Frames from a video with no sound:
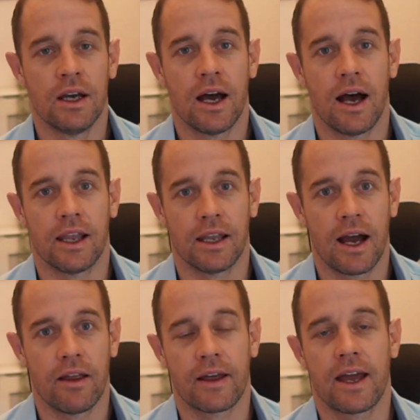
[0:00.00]
allow
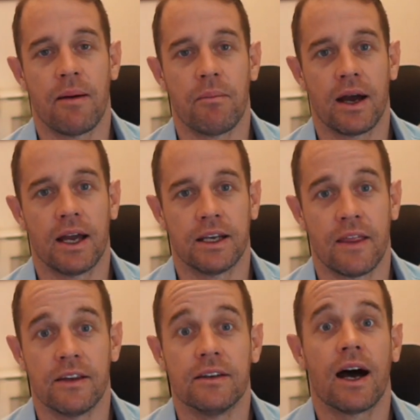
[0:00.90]
the campaign and the
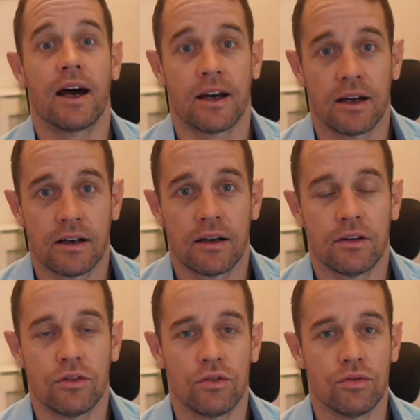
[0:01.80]
data
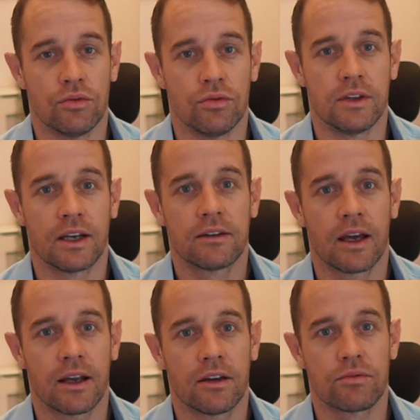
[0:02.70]
to dictate
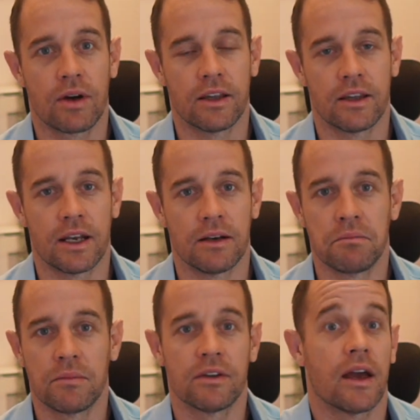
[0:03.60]
us rather than,
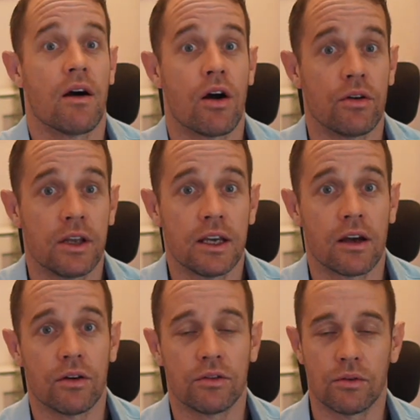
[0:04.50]
say, our own
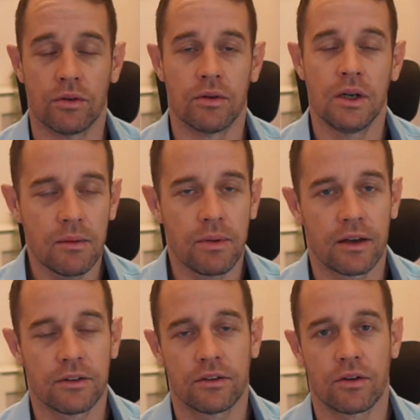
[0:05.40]
egos or past
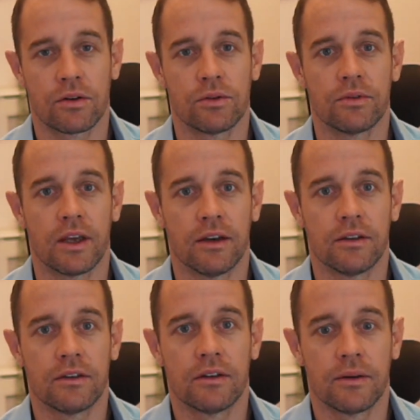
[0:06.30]
historical
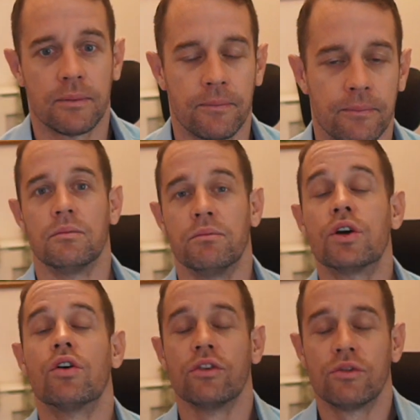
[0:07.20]
tests.
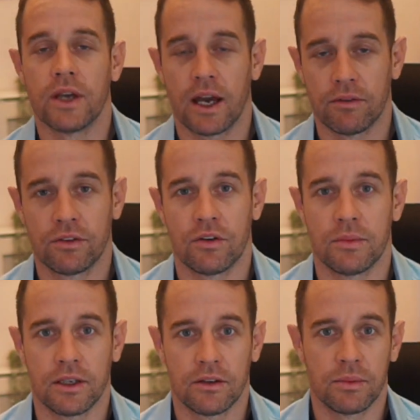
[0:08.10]
Because we have so
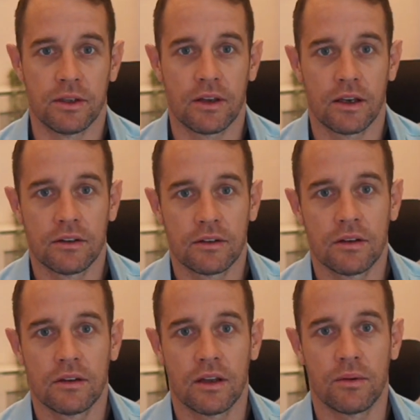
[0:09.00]
many split tests
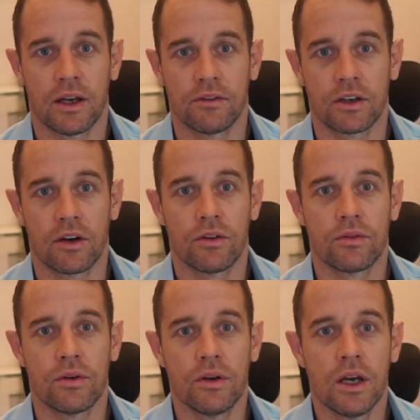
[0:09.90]
that we have to go
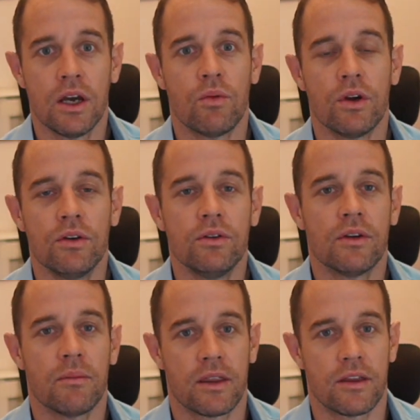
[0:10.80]
through, we use a
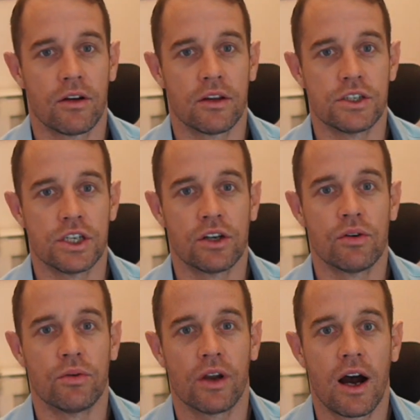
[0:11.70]
methodology
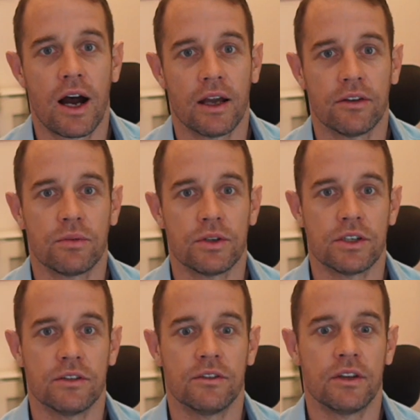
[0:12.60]
called ICE, which
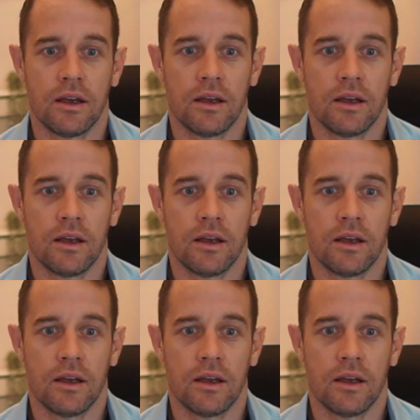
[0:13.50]
is